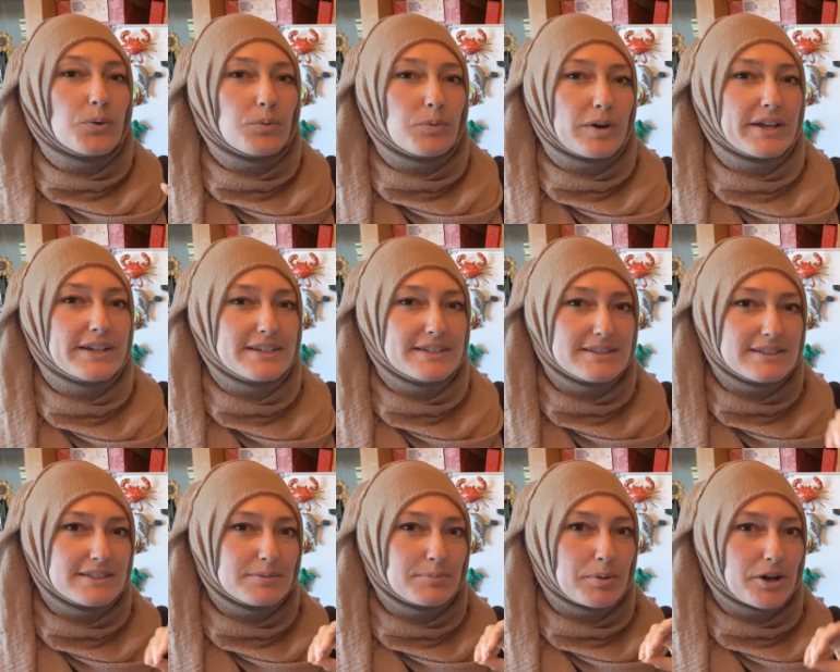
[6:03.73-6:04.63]
what is
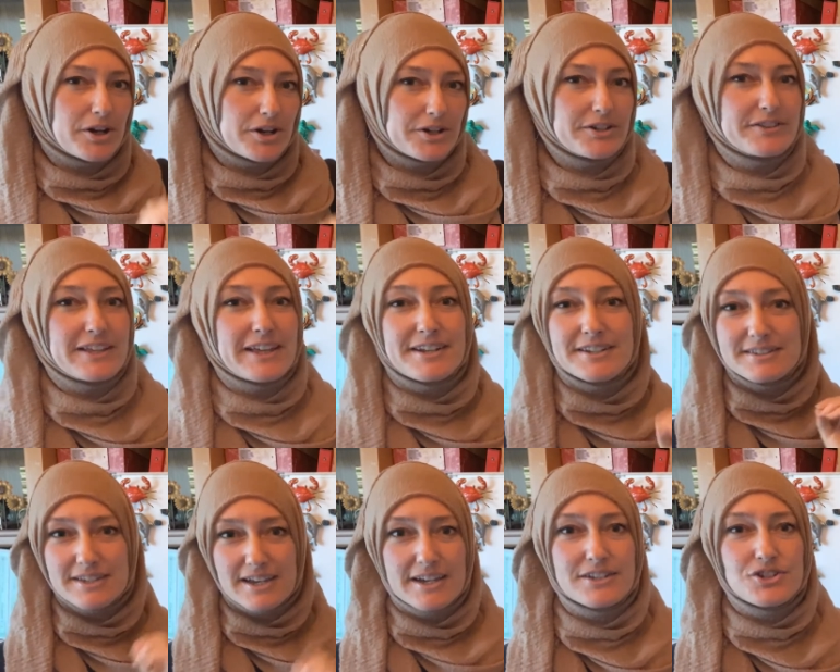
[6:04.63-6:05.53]
the part that
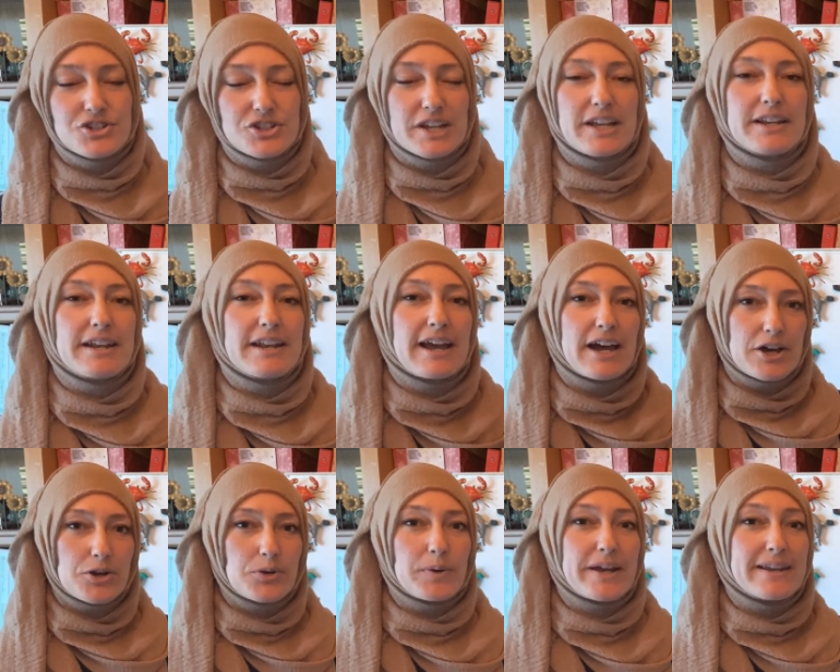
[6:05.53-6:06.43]
is unshaded?
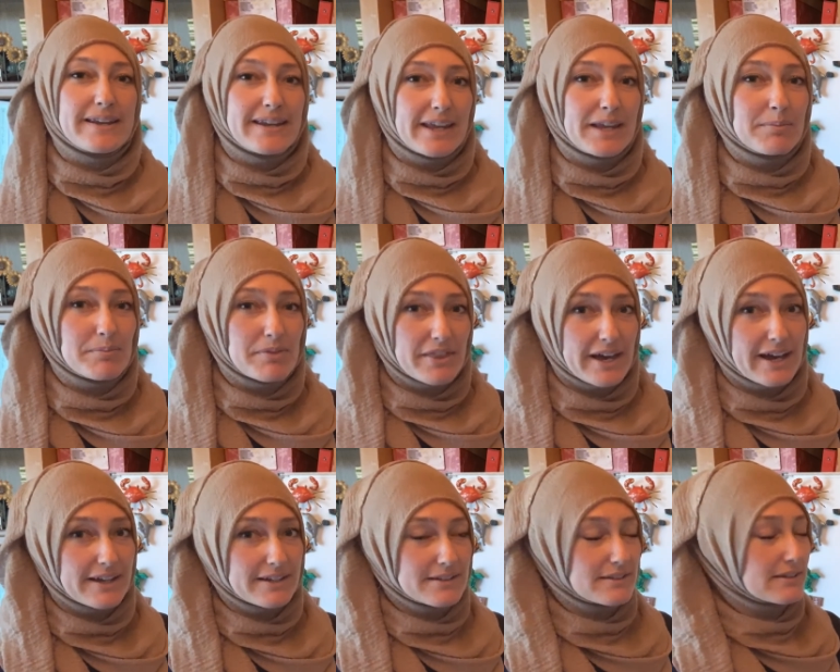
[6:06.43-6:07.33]
How do I name
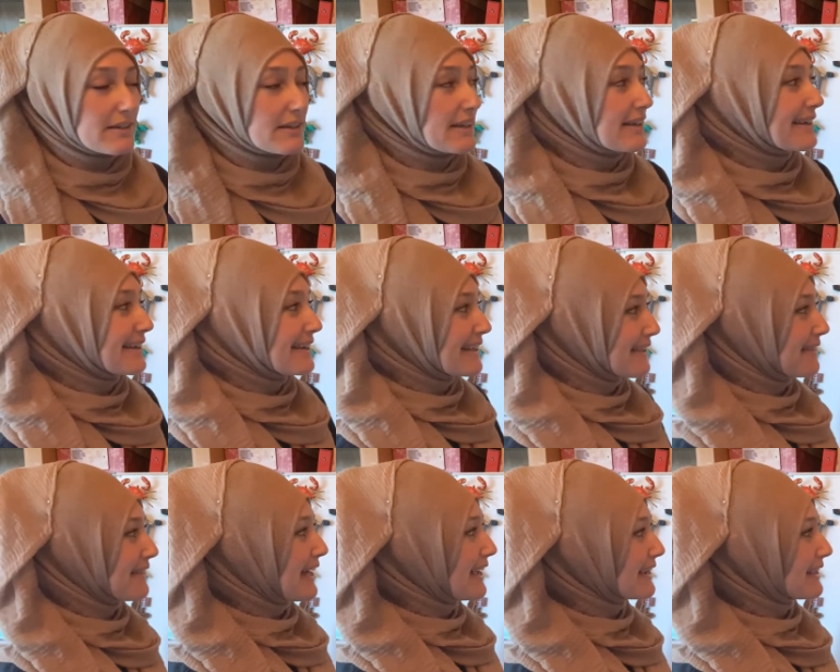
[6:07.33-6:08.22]
that? In
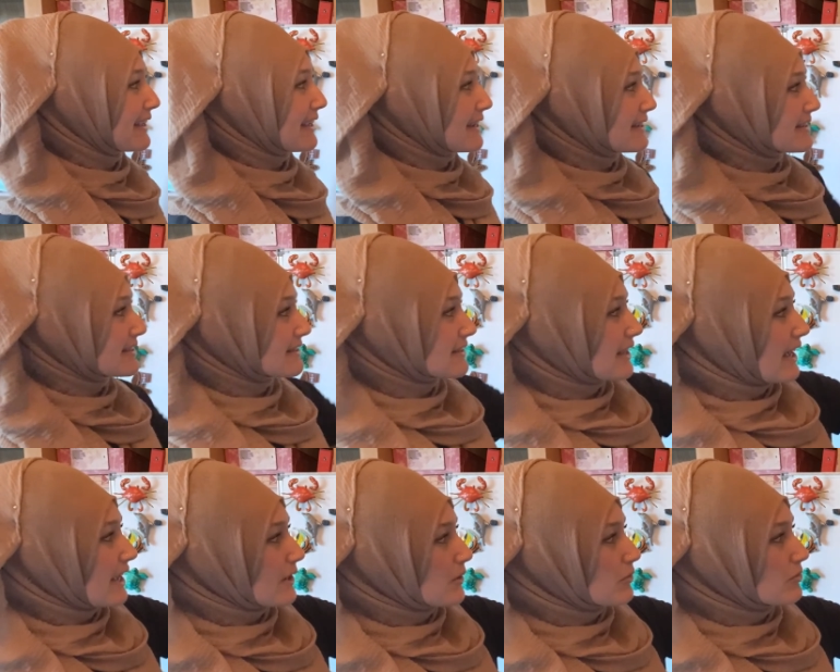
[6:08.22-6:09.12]
that case,
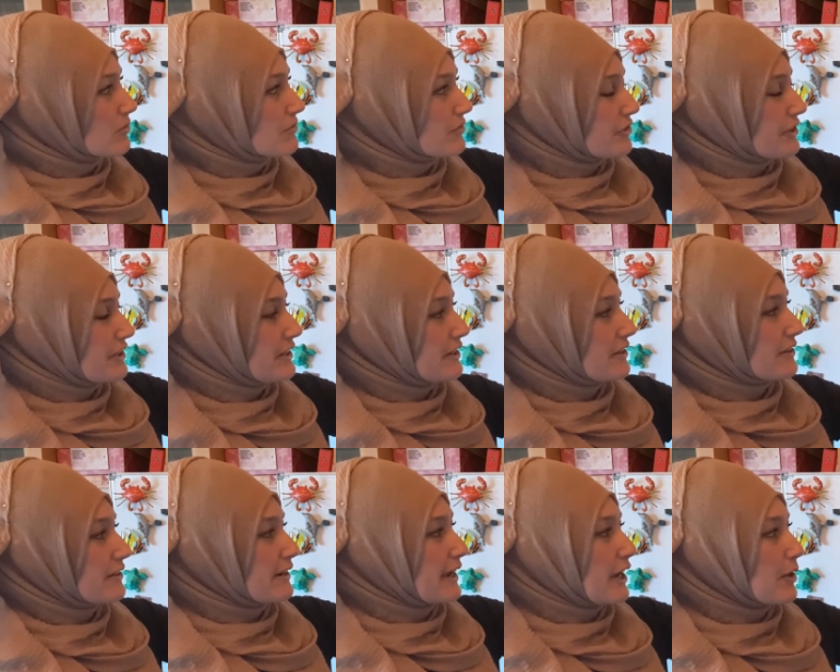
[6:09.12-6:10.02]
I go over
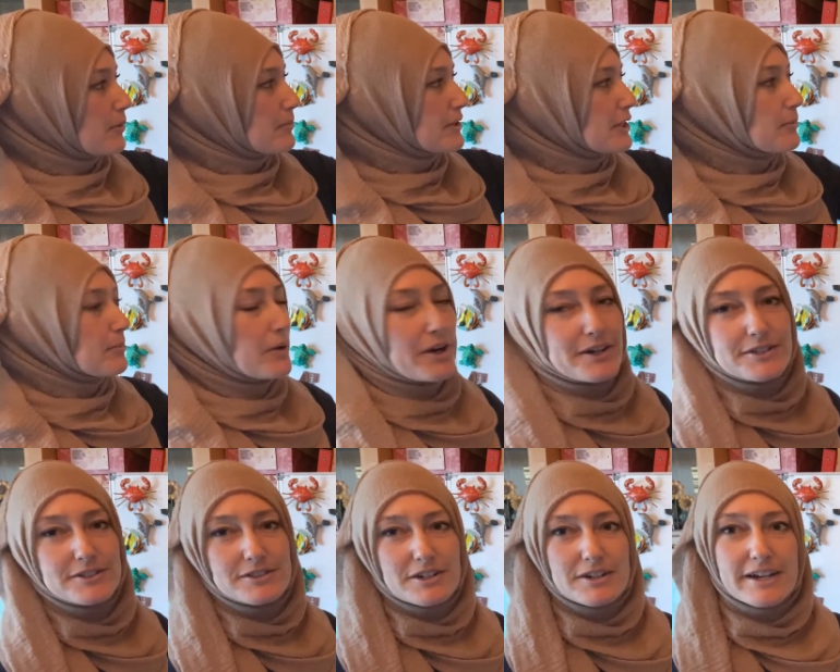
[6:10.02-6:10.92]
here. How many
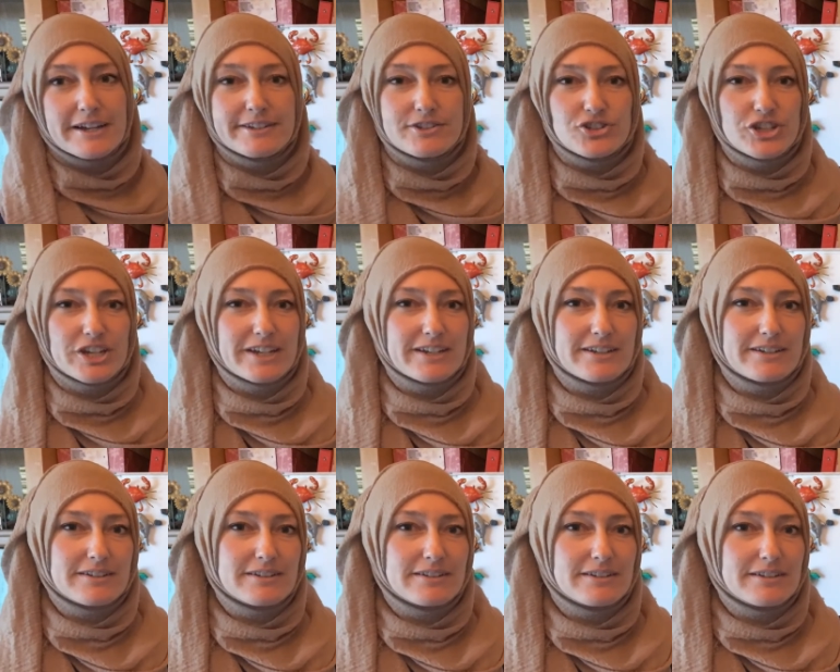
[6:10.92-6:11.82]
parts are unshaded?
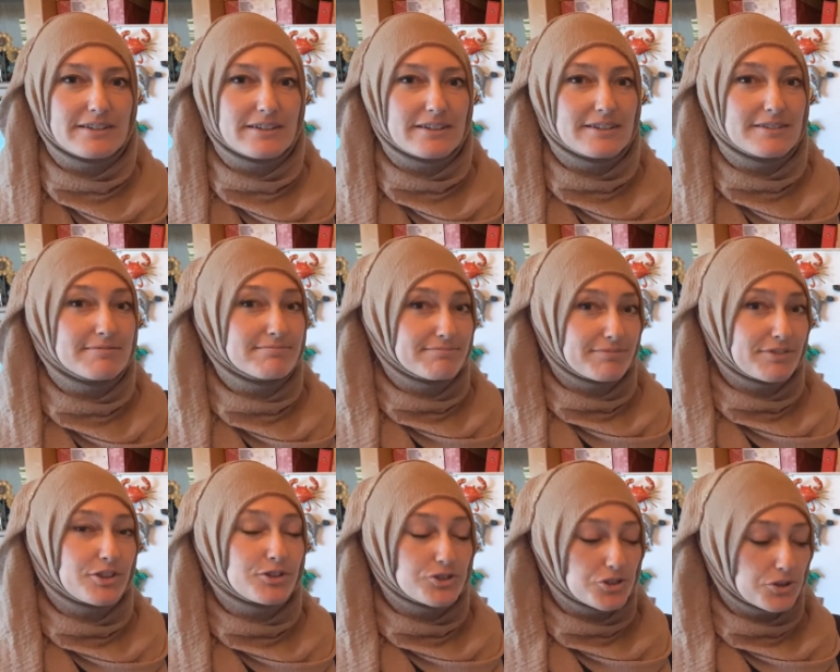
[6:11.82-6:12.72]

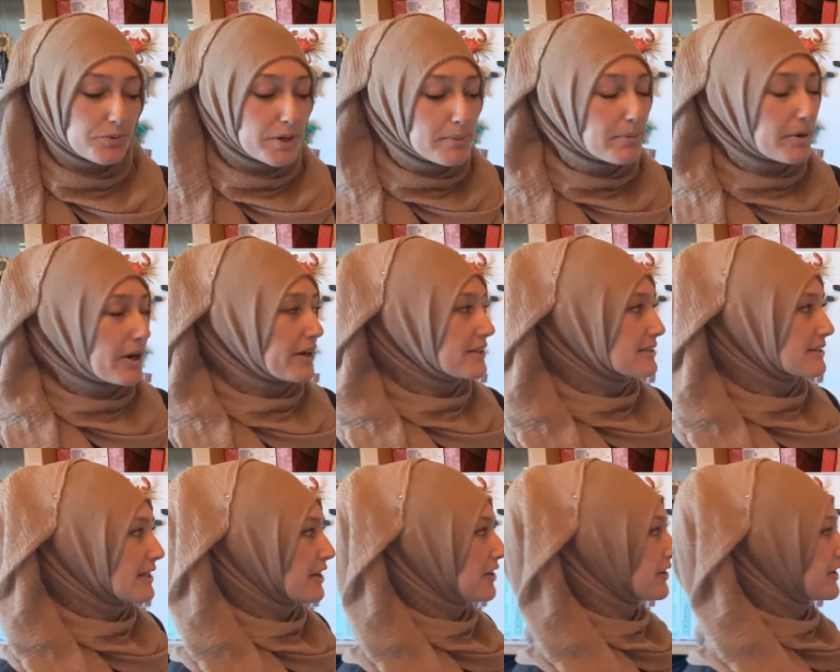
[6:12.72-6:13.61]
There's three parts that are